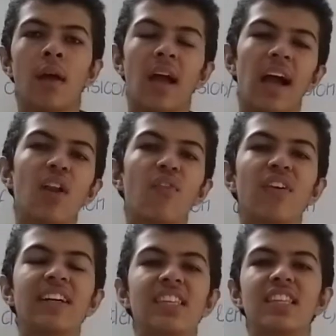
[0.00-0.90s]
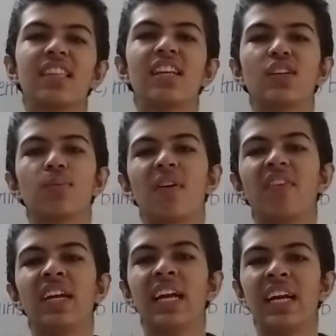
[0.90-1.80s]
Hello friends, this is Praveen
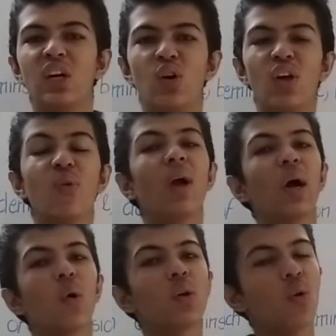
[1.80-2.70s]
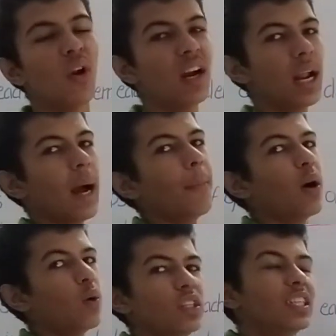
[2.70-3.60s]
and today we are going to learn
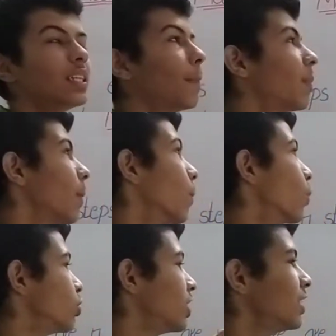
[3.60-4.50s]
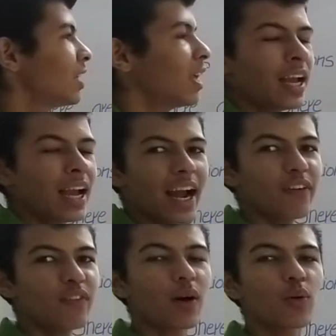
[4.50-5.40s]
about the chapter motion and we
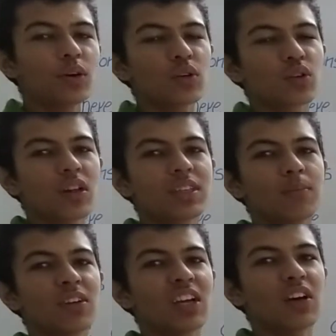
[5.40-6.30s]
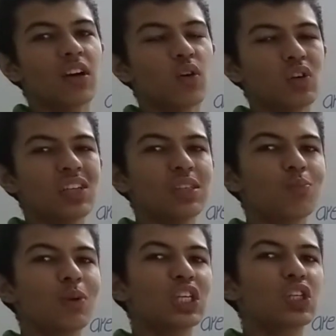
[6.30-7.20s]
are going to solve some questions
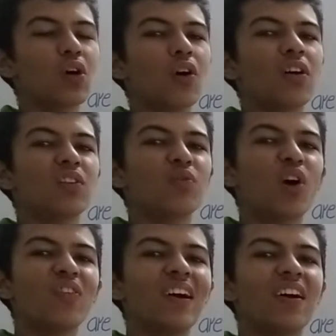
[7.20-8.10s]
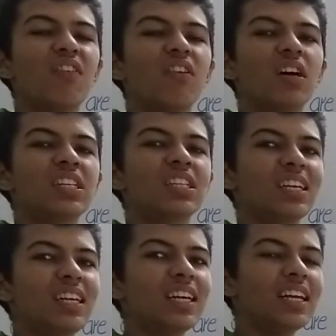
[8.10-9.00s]
based on what we have
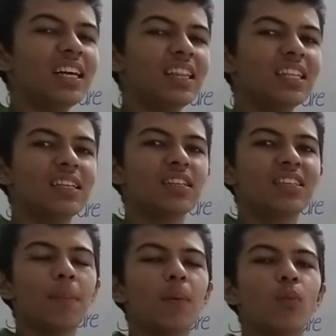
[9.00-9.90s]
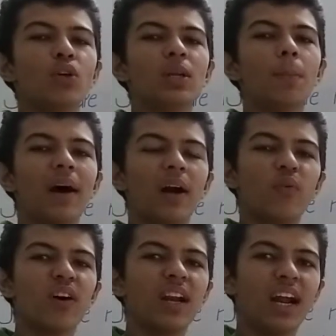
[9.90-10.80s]
studied in the chapter motion part
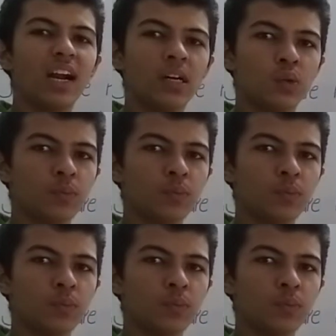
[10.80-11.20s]
1 and 2.